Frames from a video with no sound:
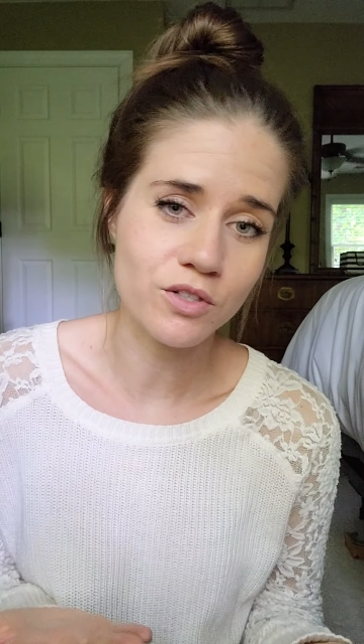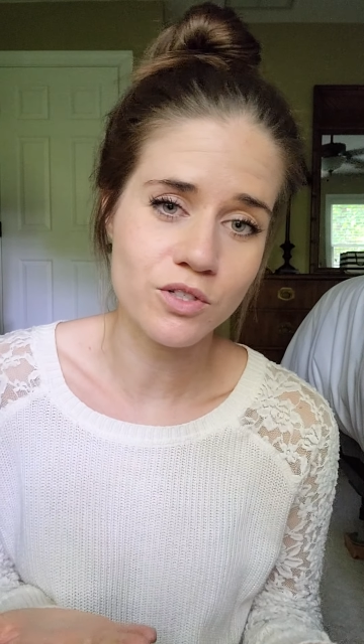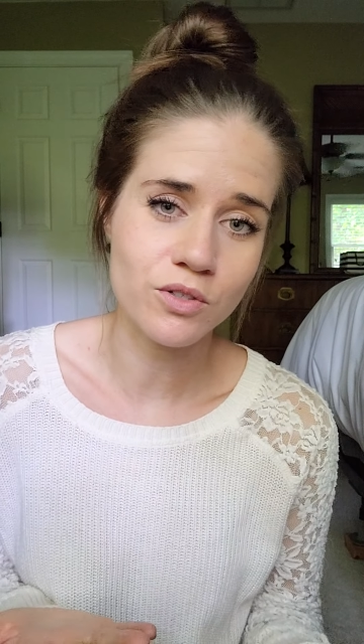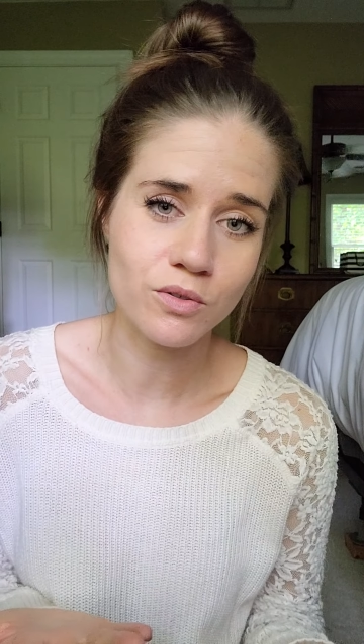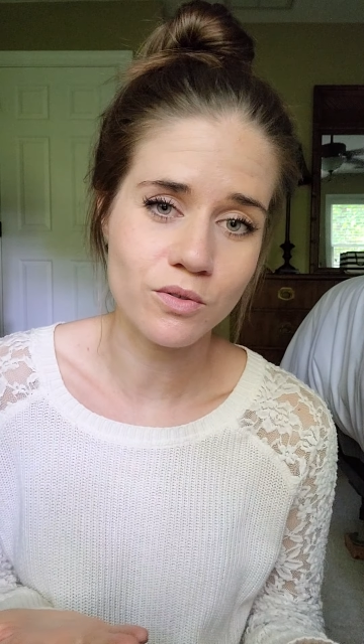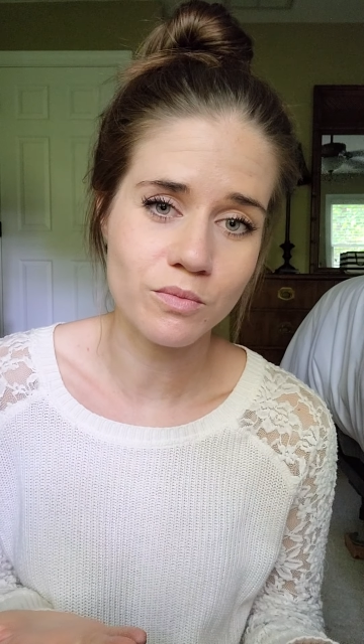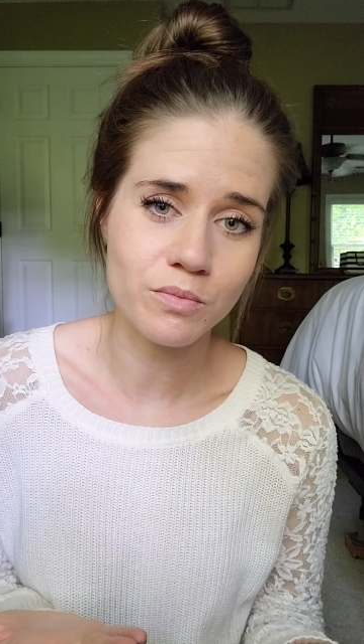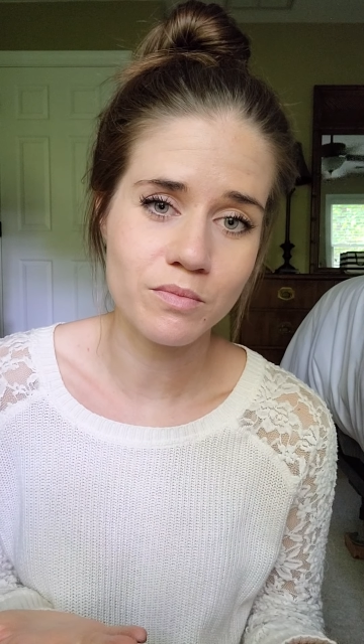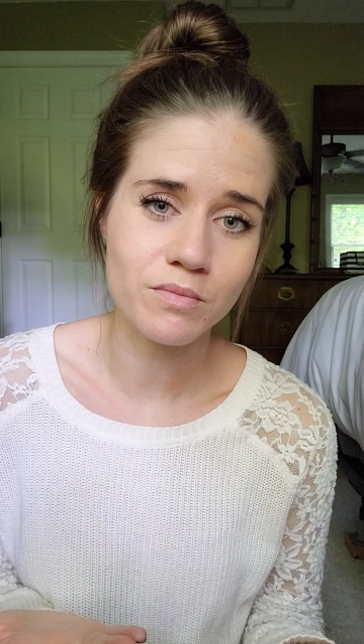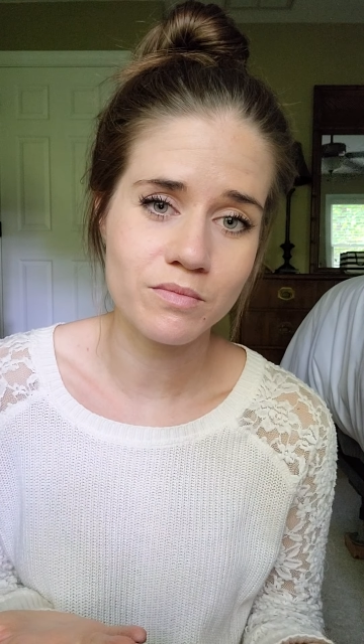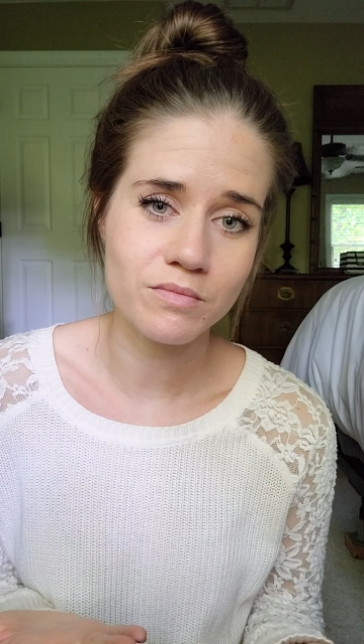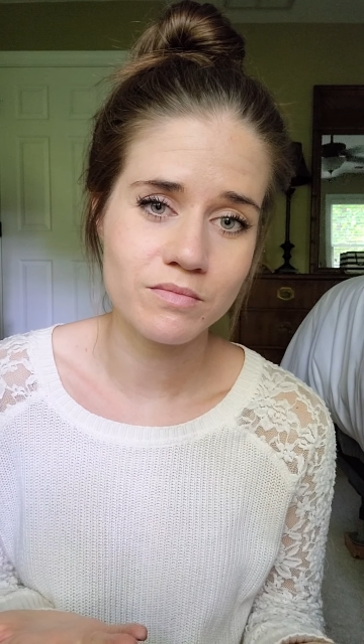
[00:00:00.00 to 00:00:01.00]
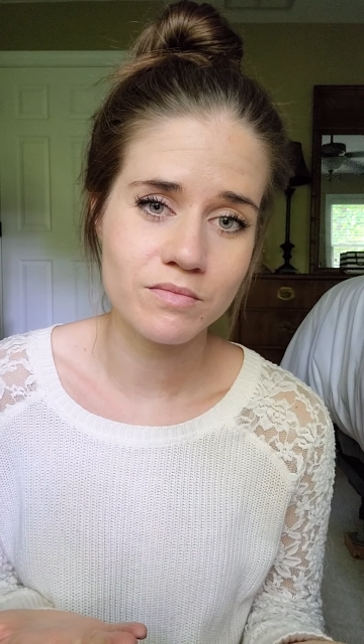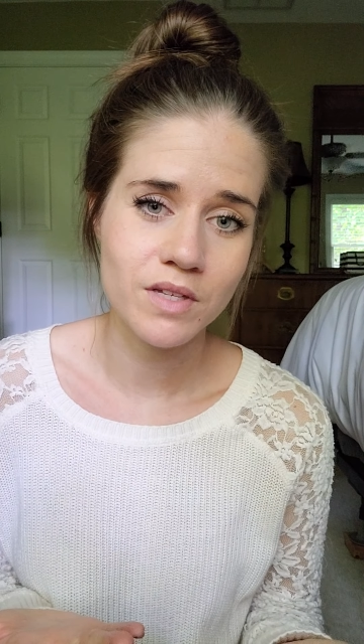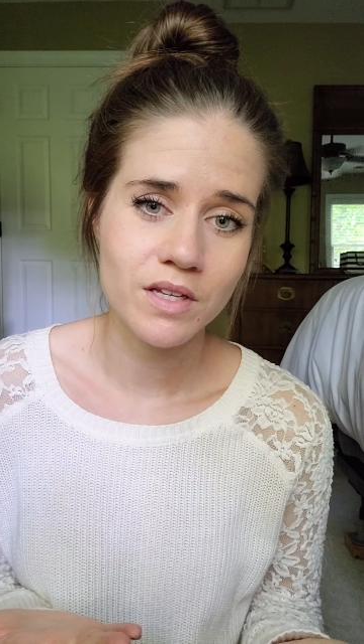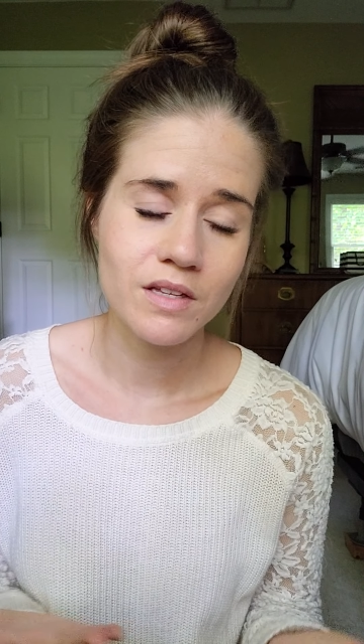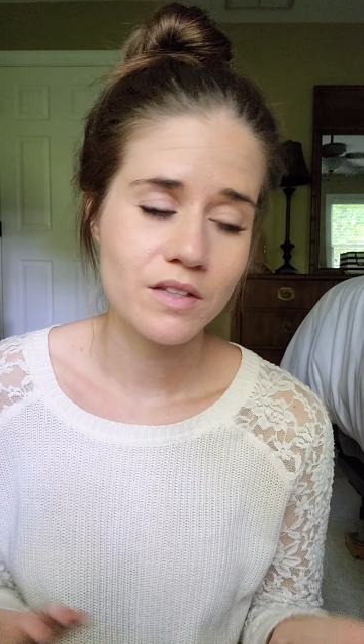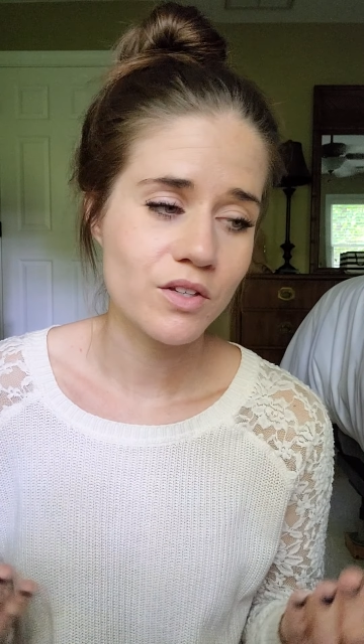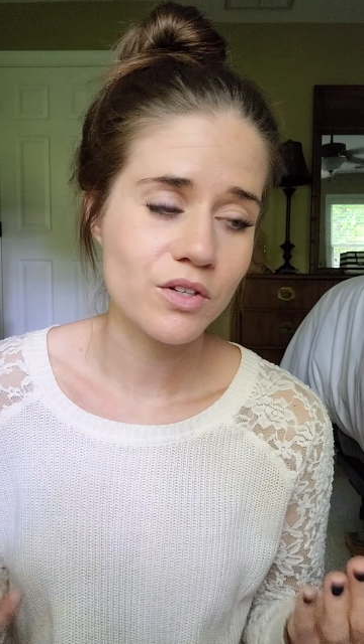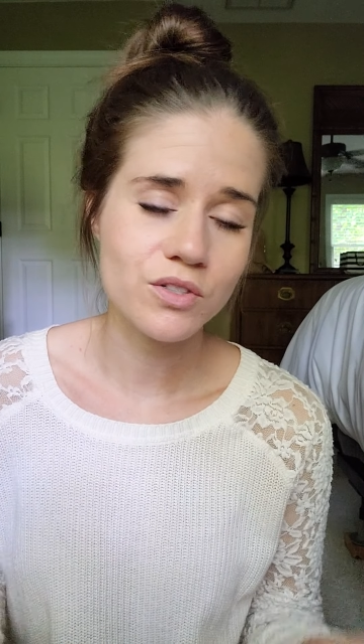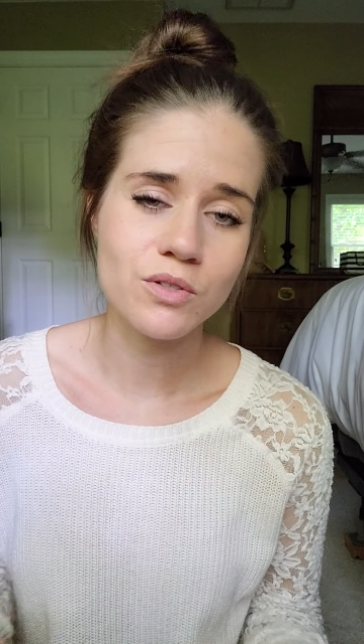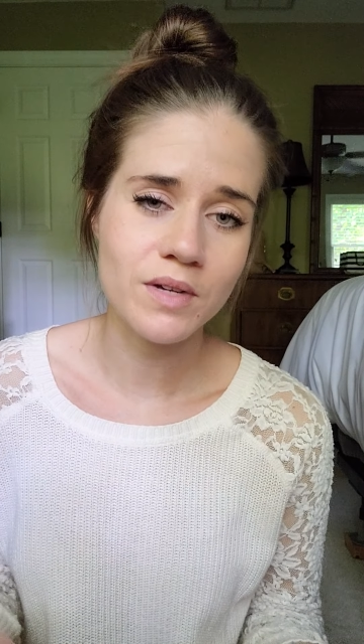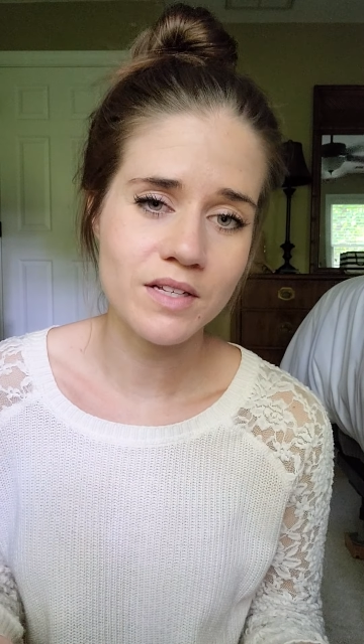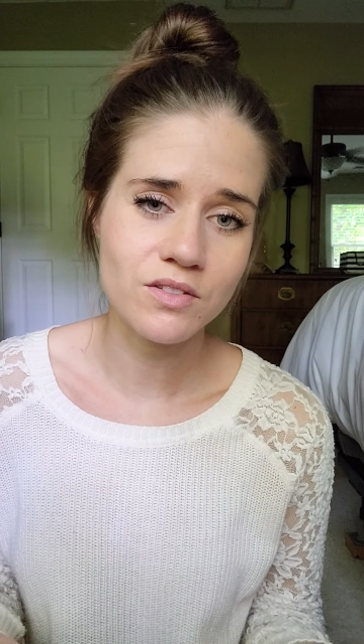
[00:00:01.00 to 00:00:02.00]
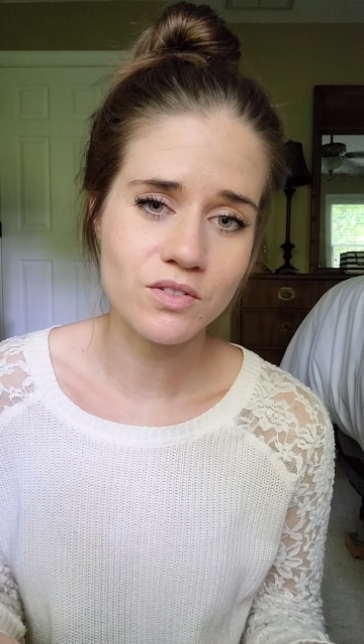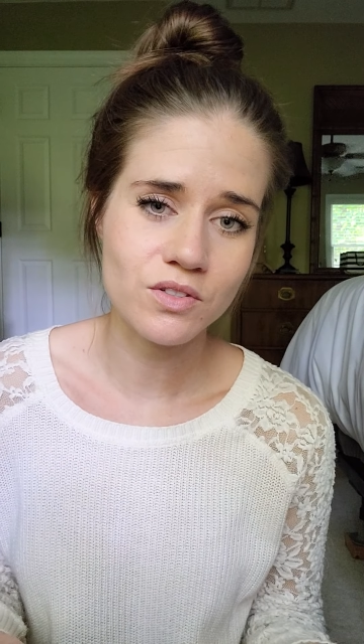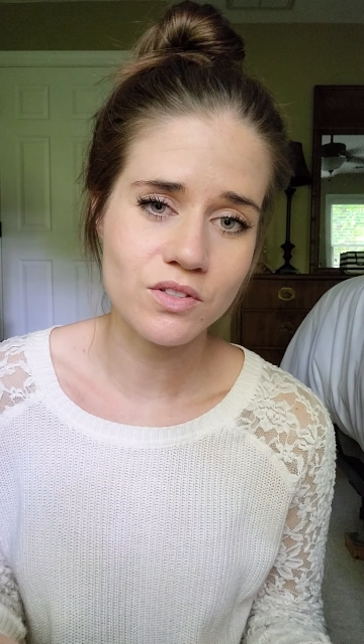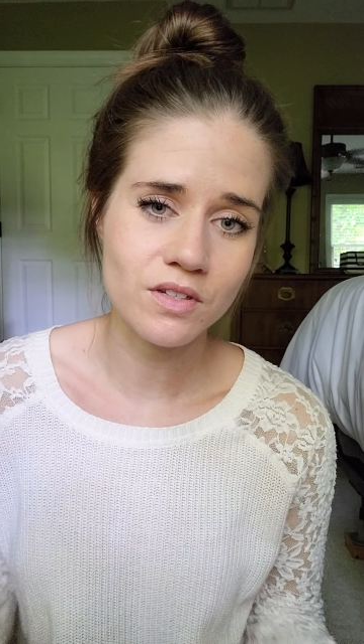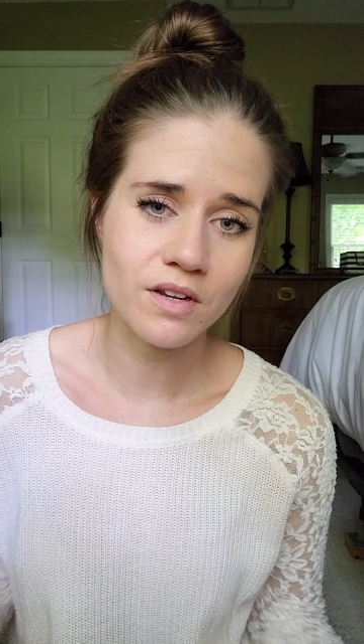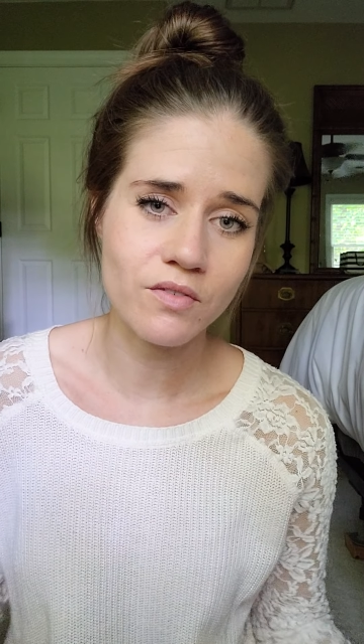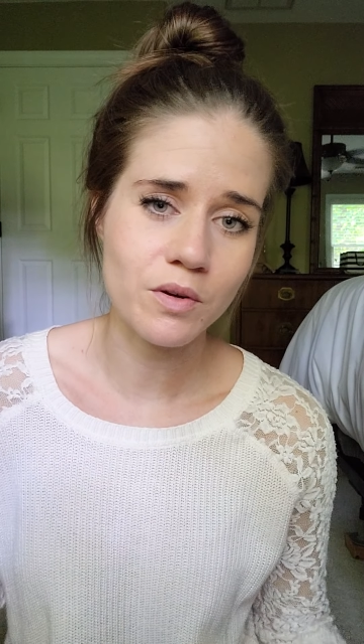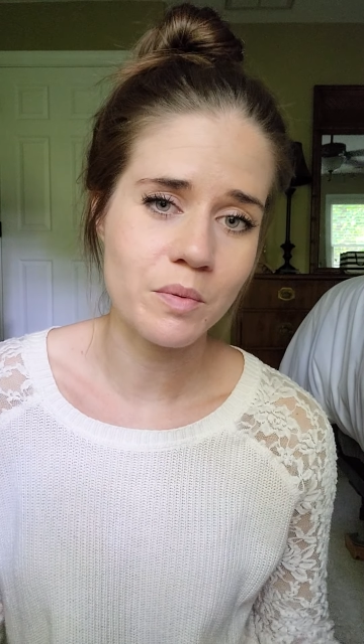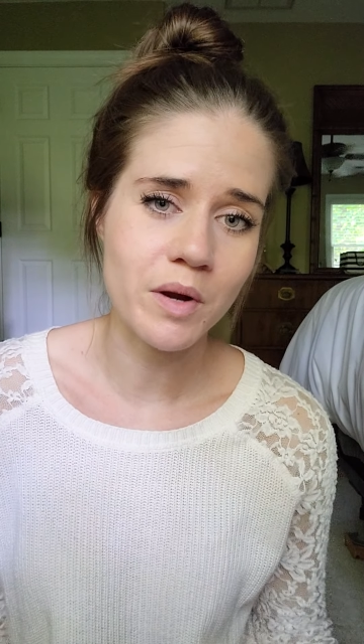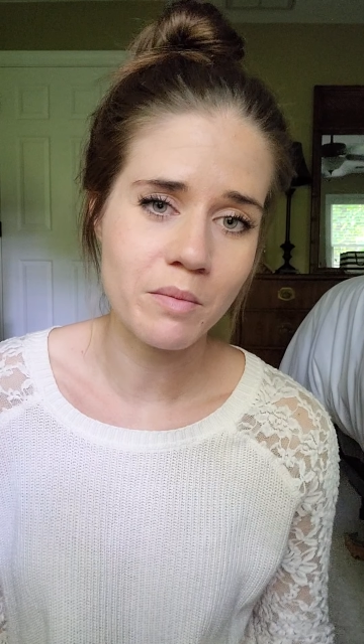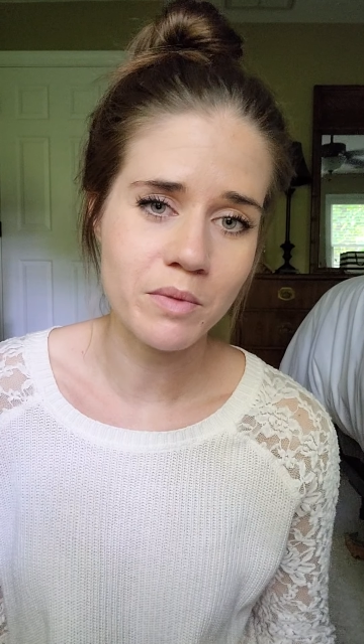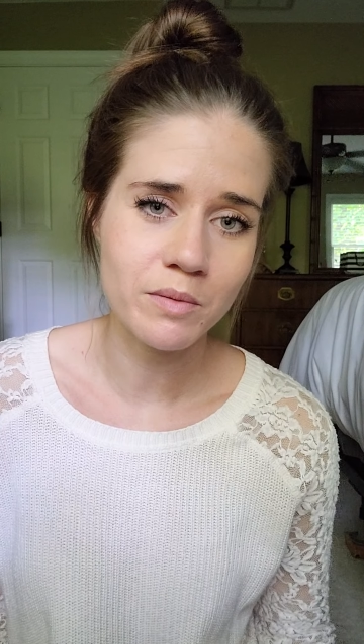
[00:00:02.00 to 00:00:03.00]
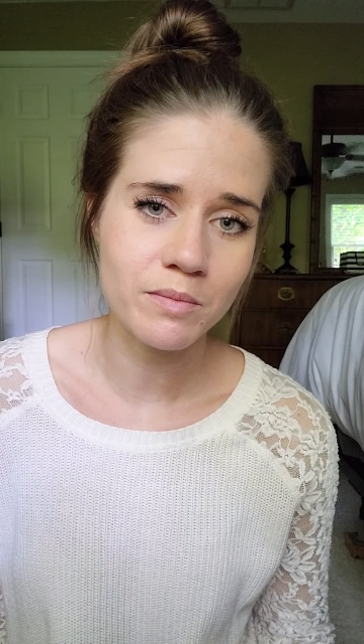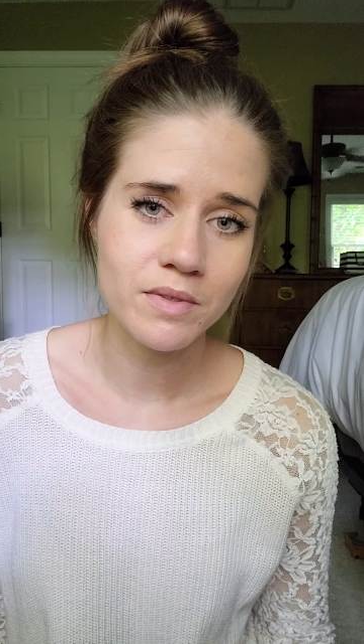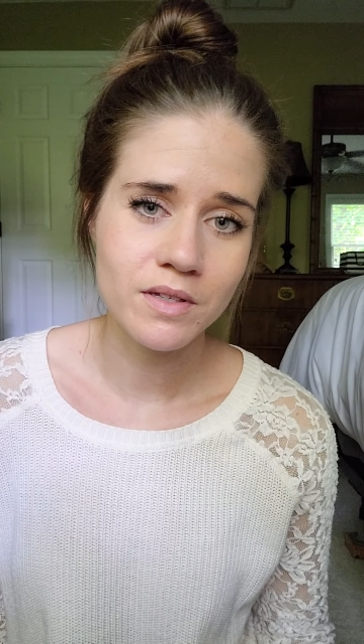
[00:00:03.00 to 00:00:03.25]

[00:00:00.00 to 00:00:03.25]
two answers to every problem.